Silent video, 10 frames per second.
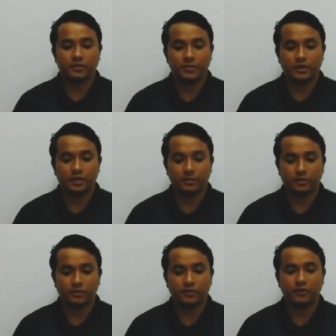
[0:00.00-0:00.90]
been
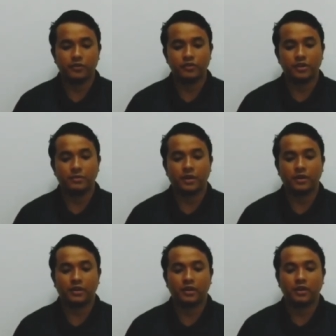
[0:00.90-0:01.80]
improved using by
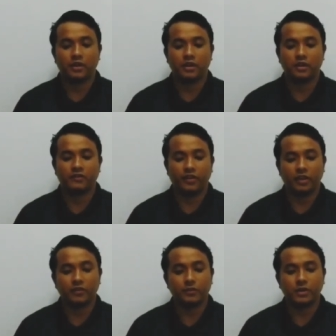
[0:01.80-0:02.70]
a
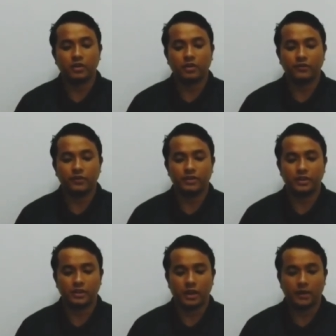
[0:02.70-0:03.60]
variable orifice
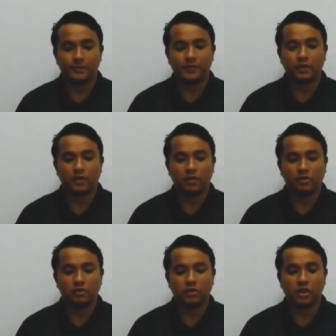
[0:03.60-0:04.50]
in them.
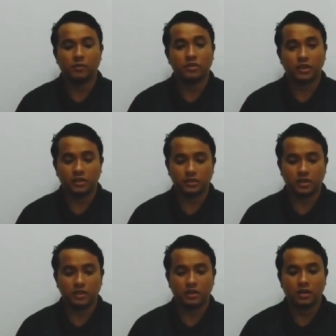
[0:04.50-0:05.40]
Also
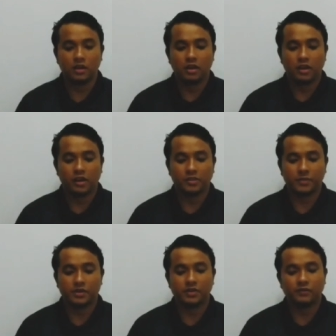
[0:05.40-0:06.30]
thermostatic
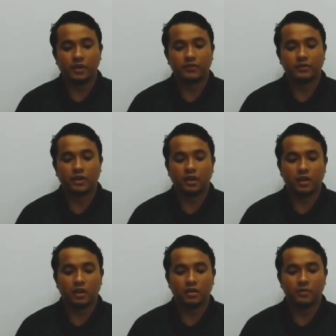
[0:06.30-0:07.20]
expansion valves
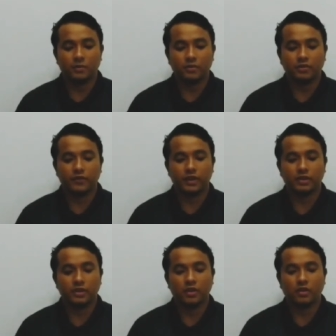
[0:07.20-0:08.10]
are improved
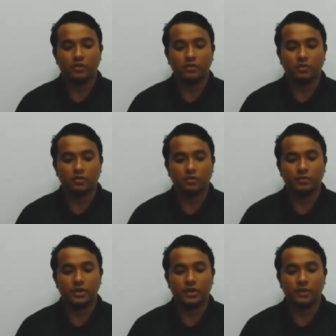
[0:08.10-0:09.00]
later on to
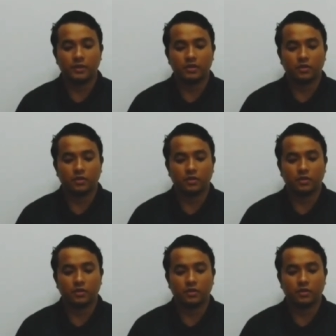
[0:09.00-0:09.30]
become